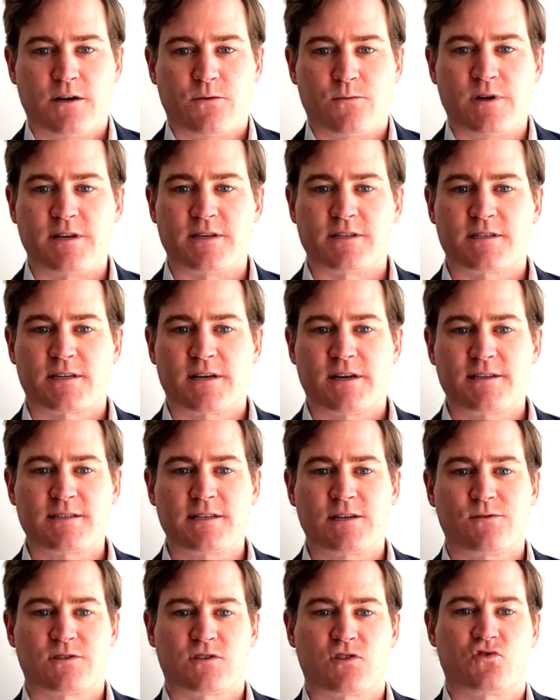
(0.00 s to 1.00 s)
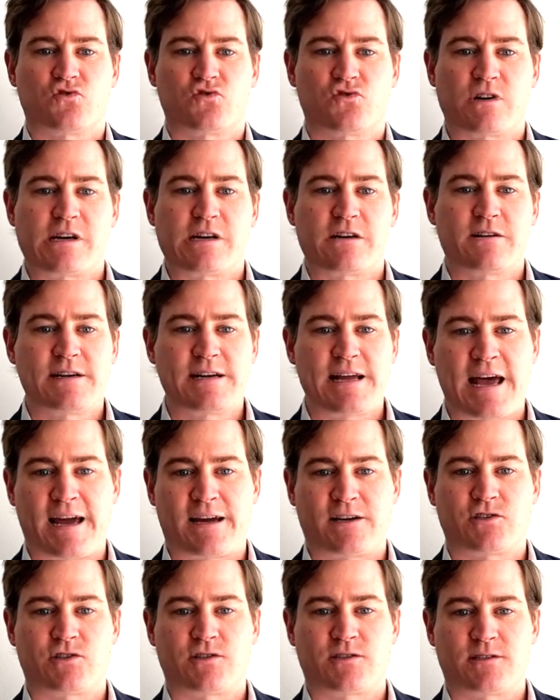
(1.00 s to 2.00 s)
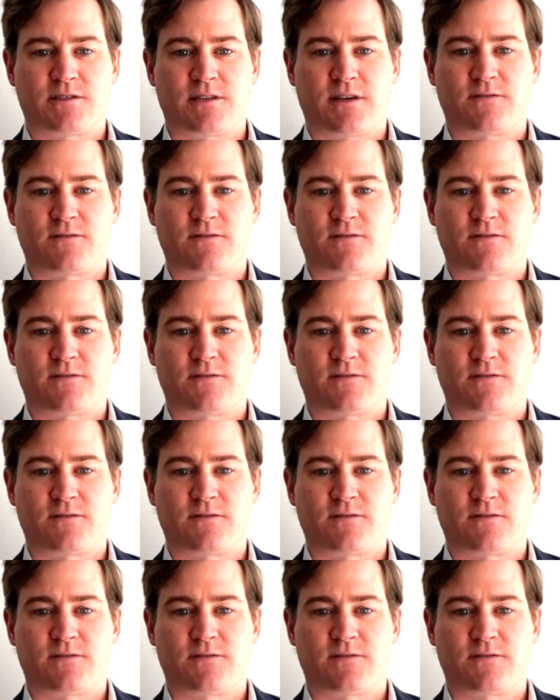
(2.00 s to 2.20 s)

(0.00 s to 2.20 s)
We discussed how his contrarian actions